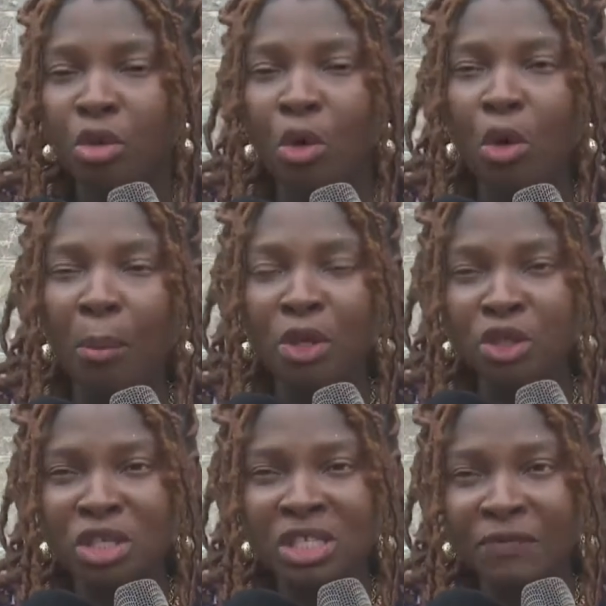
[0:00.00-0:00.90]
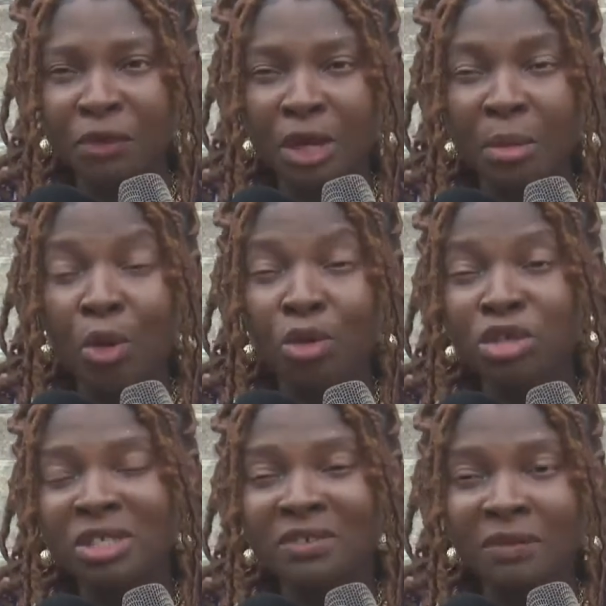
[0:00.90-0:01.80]
opportunity for them or
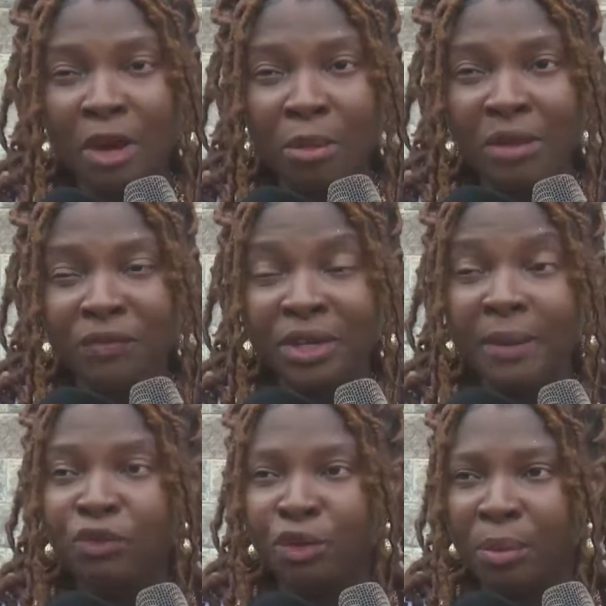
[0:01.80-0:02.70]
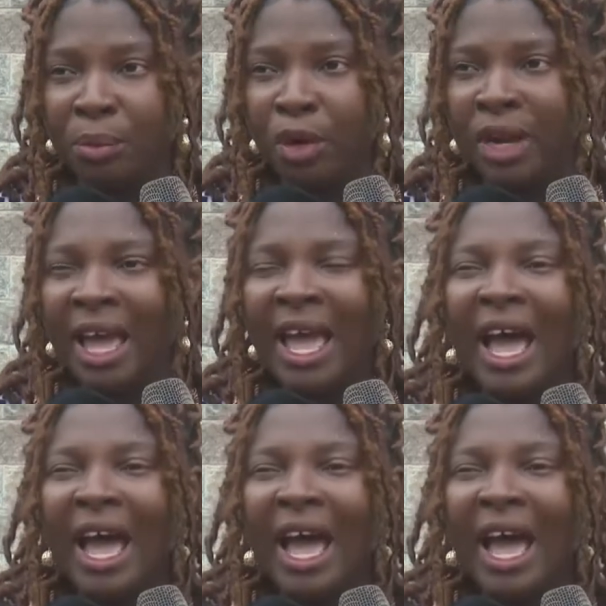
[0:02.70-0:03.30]
conducive environment for them to report.